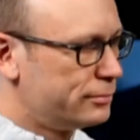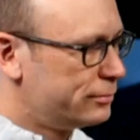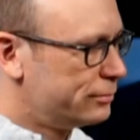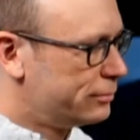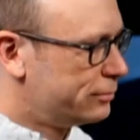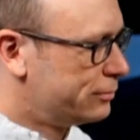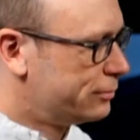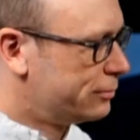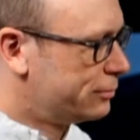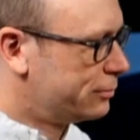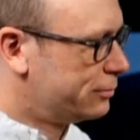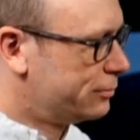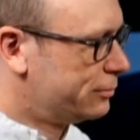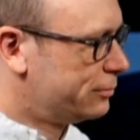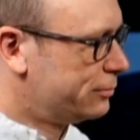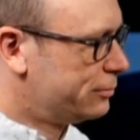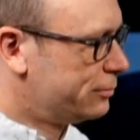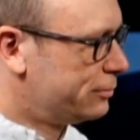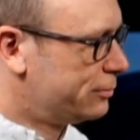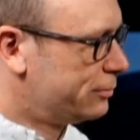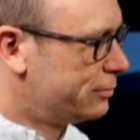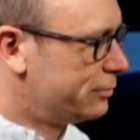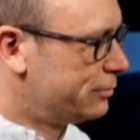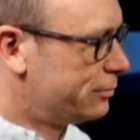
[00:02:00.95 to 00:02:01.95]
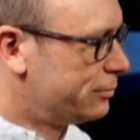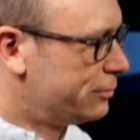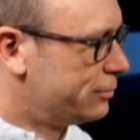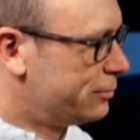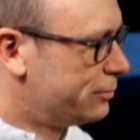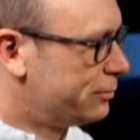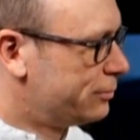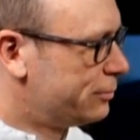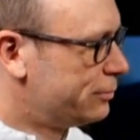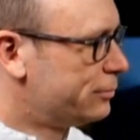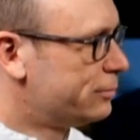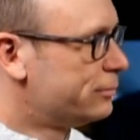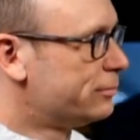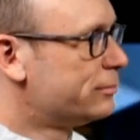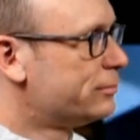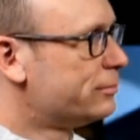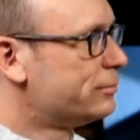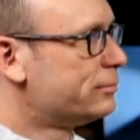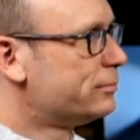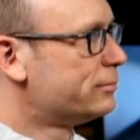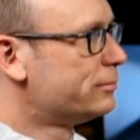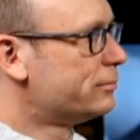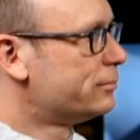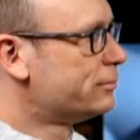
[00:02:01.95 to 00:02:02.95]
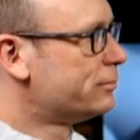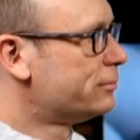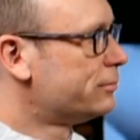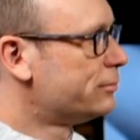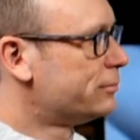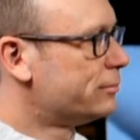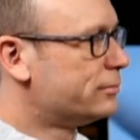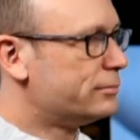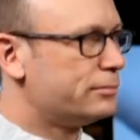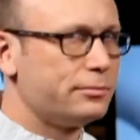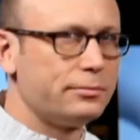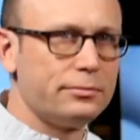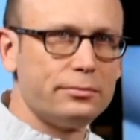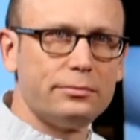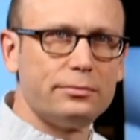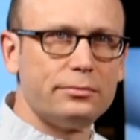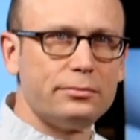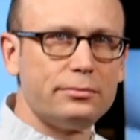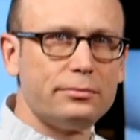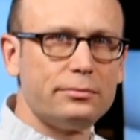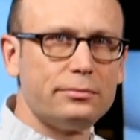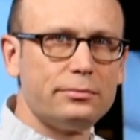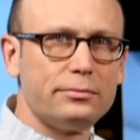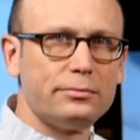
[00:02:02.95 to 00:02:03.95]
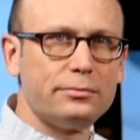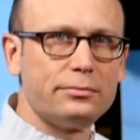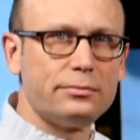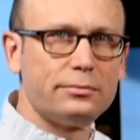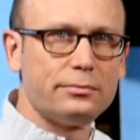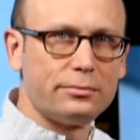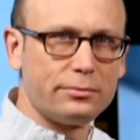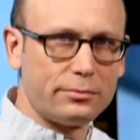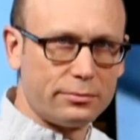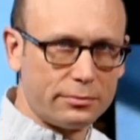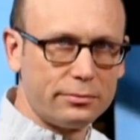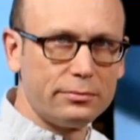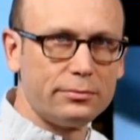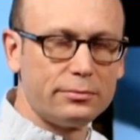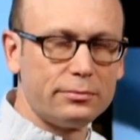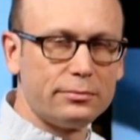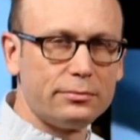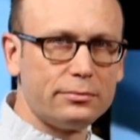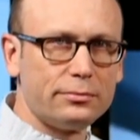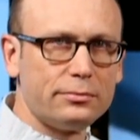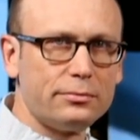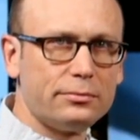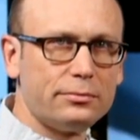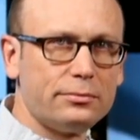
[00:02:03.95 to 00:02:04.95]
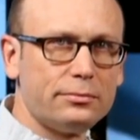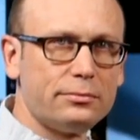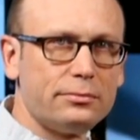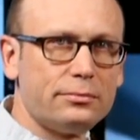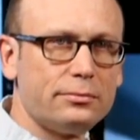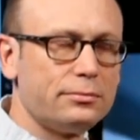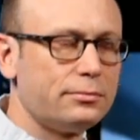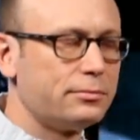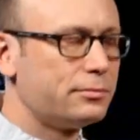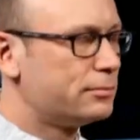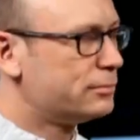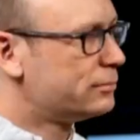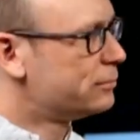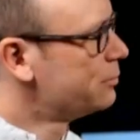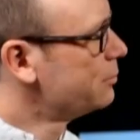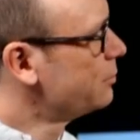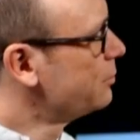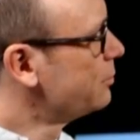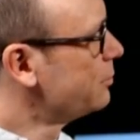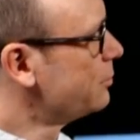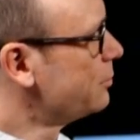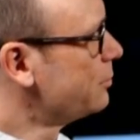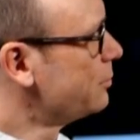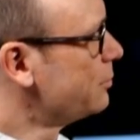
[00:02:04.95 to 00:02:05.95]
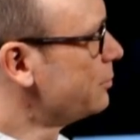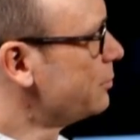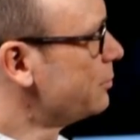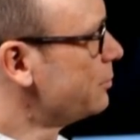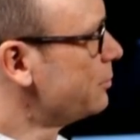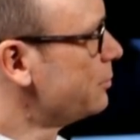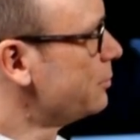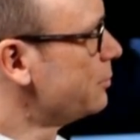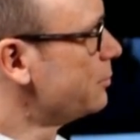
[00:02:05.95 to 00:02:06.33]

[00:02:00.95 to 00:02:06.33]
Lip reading: The person shown says nothing.